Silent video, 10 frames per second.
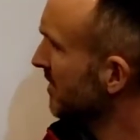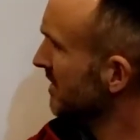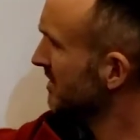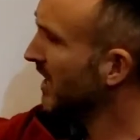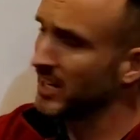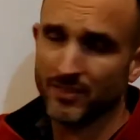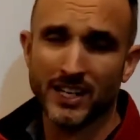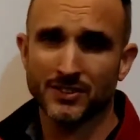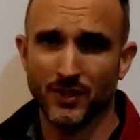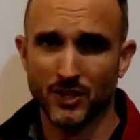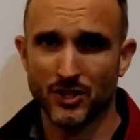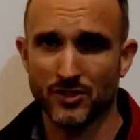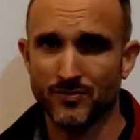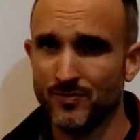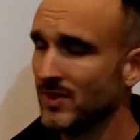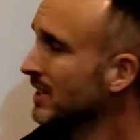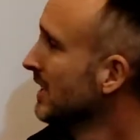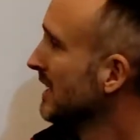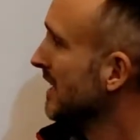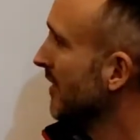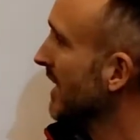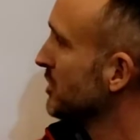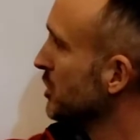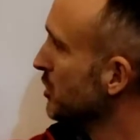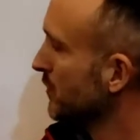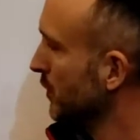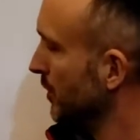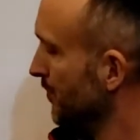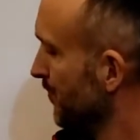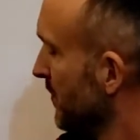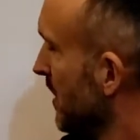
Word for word: the sine of x function. Now that's useful